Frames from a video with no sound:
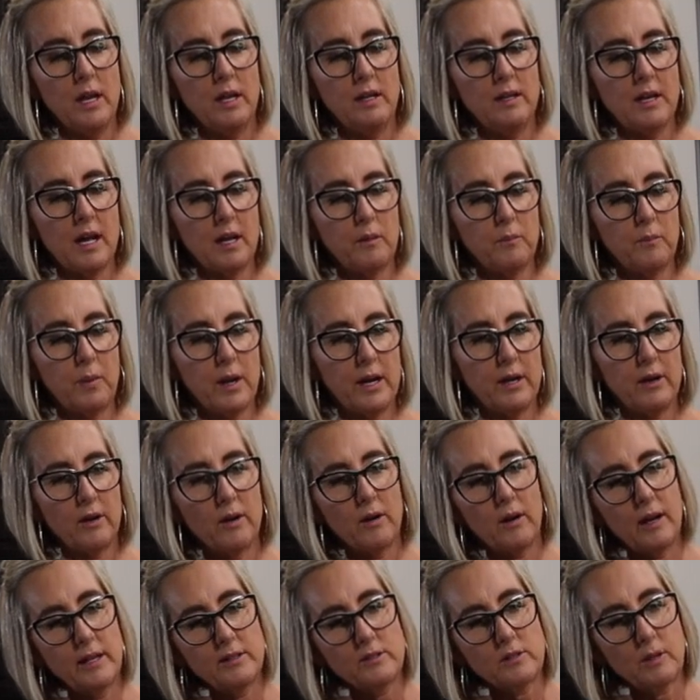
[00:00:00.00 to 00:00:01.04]
nut butter,
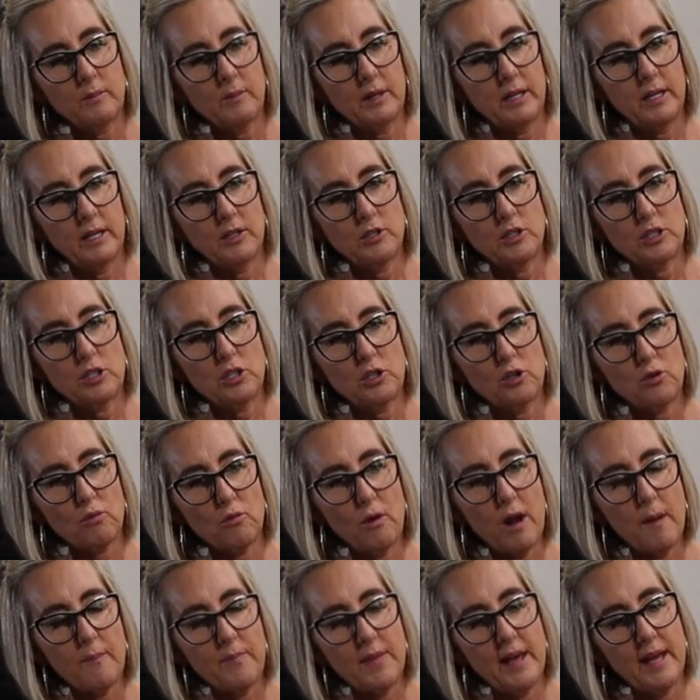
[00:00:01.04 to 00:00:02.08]
and so I'm gonna just
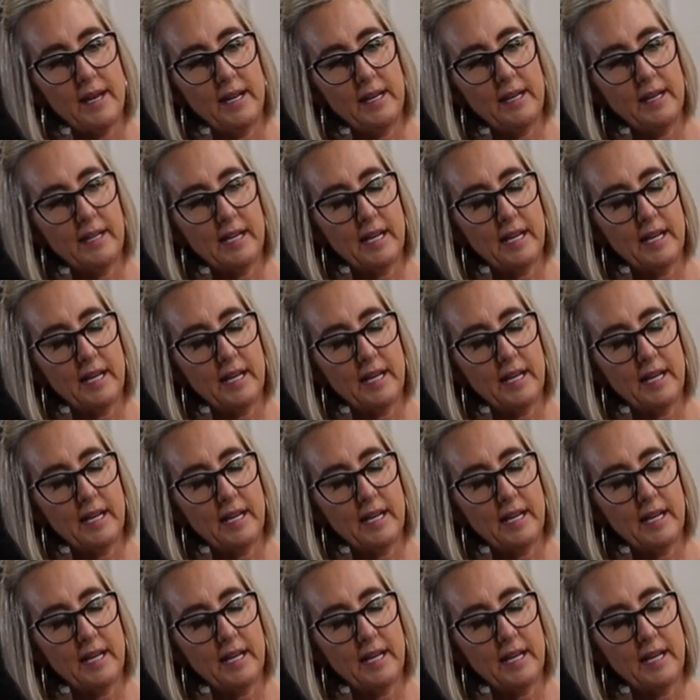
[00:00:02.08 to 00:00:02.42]
drop that in.